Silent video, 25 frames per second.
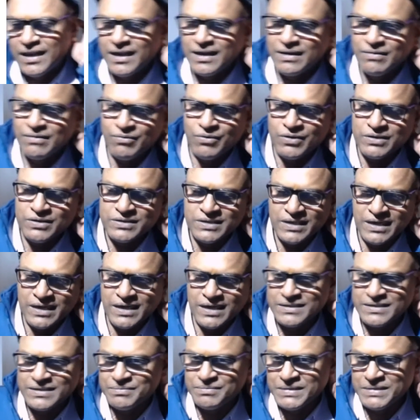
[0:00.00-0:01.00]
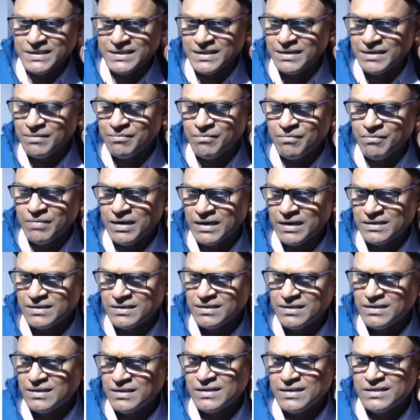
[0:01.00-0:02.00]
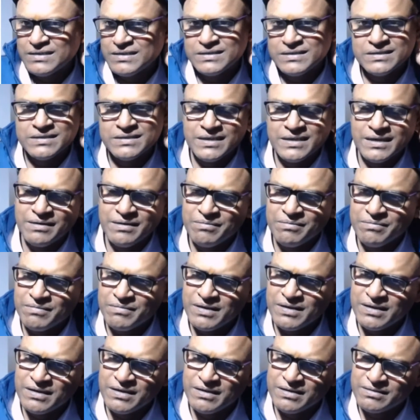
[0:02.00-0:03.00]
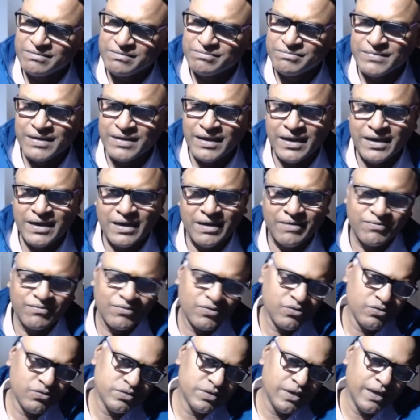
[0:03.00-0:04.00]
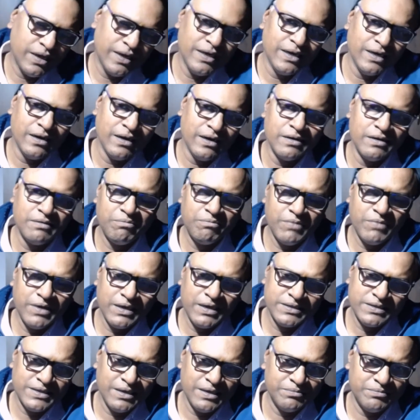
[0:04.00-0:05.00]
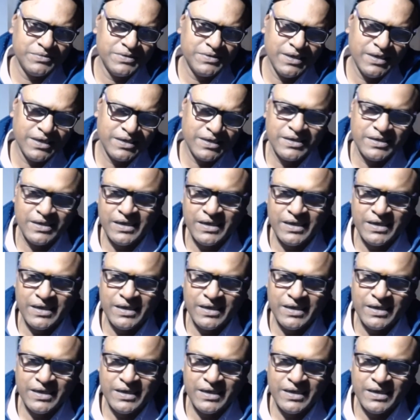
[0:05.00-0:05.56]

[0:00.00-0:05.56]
it was English medium, but still, of course, I learned my subject in